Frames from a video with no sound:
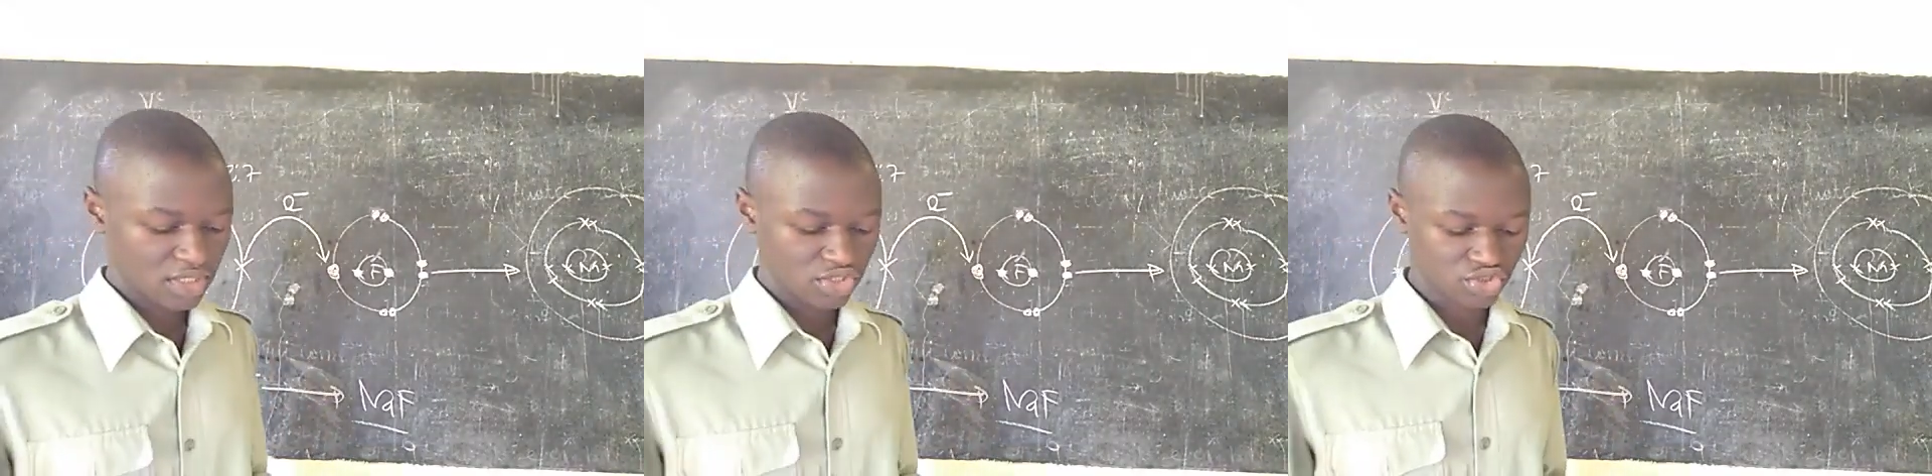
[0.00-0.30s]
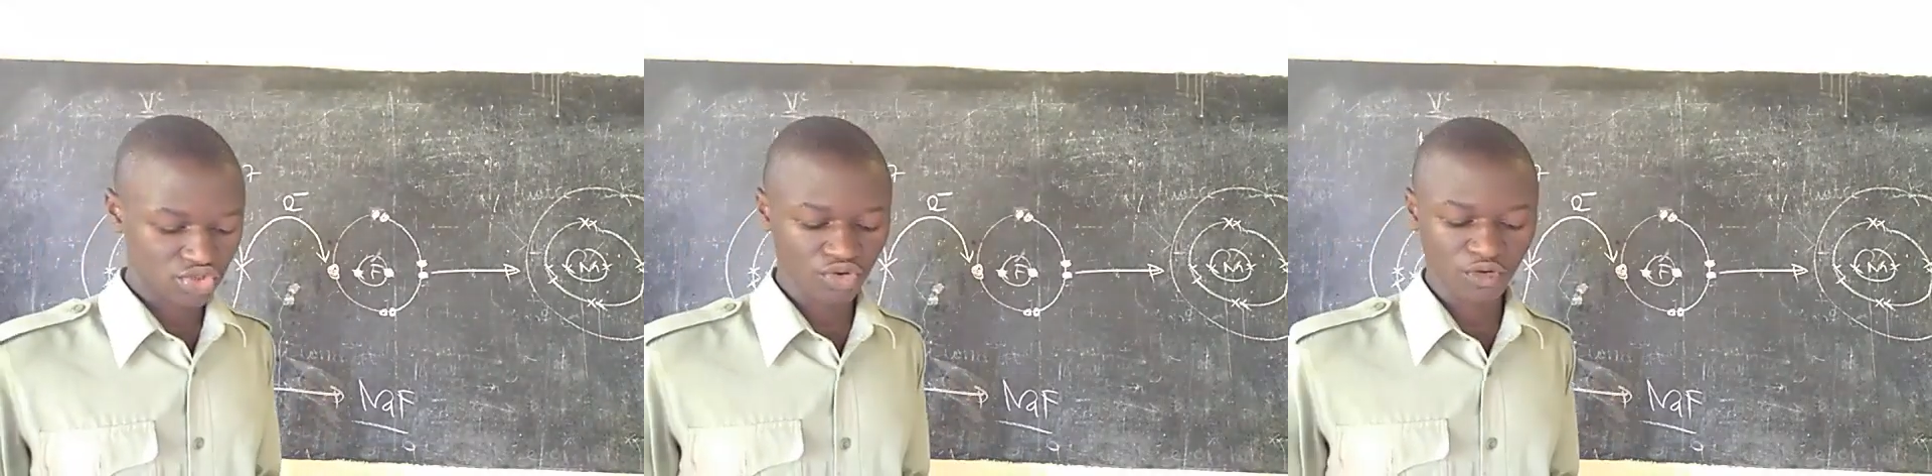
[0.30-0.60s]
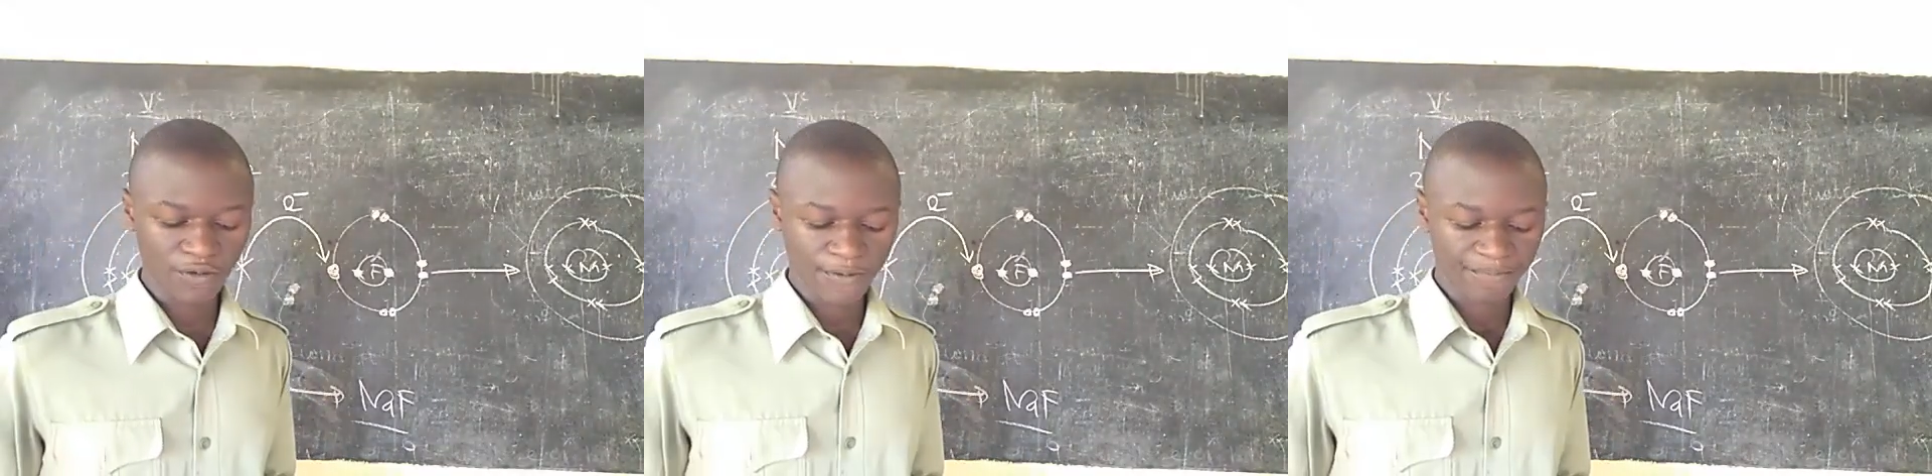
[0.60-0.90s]

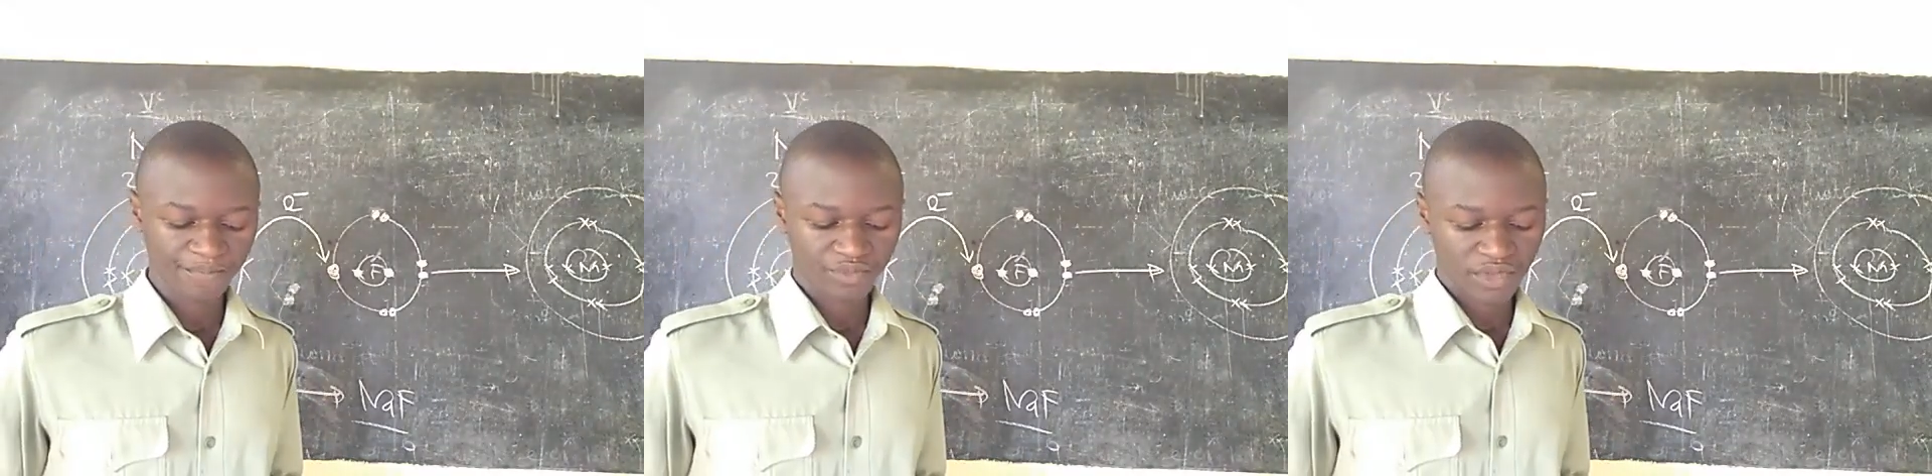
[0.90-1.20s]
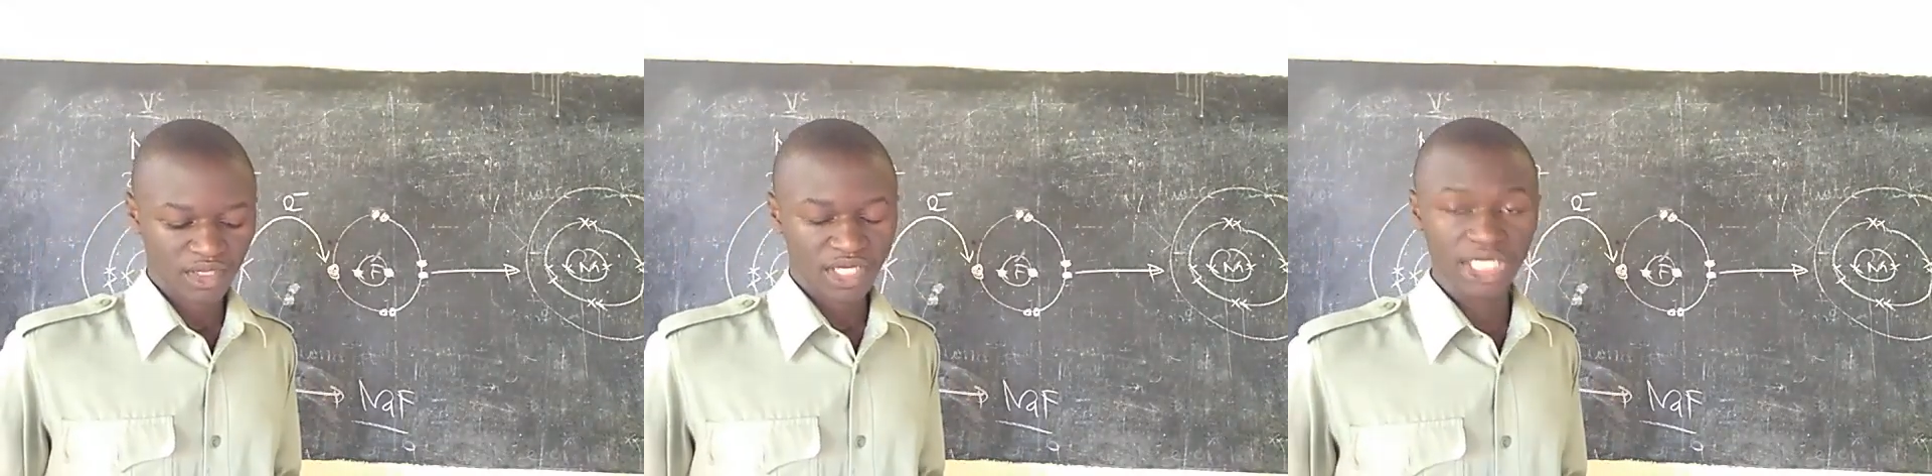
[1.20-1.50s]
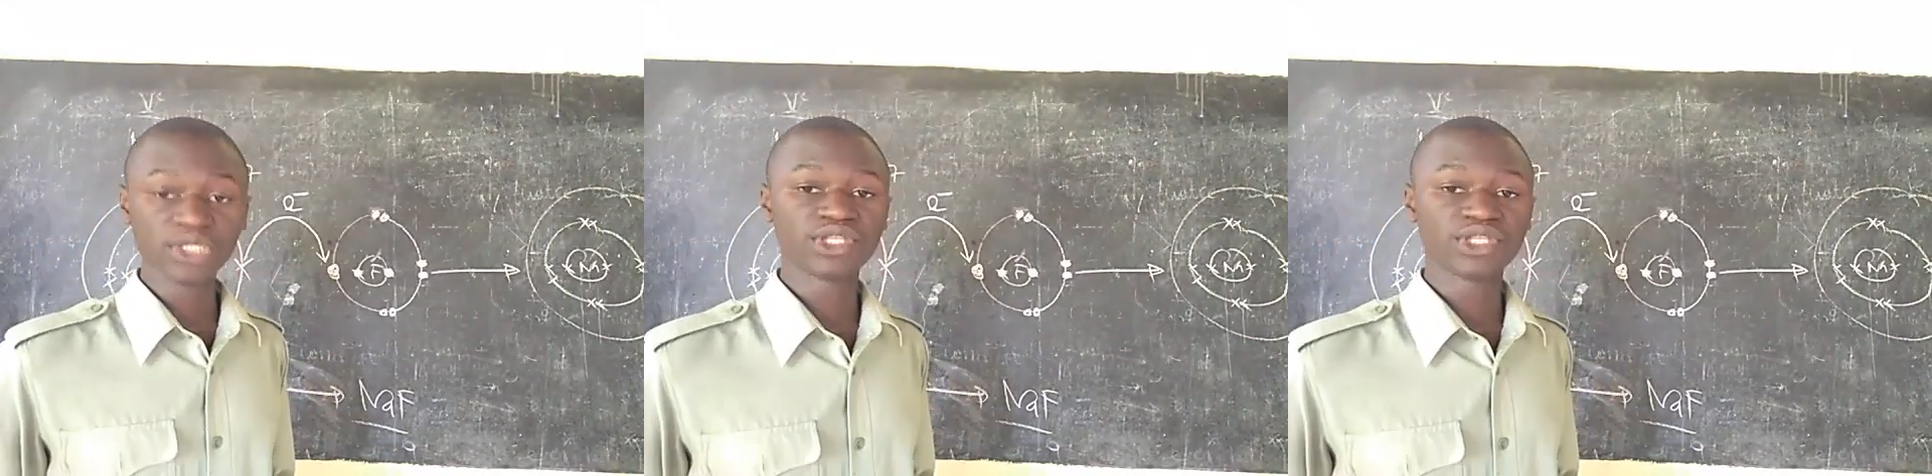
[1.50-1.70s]
So I don't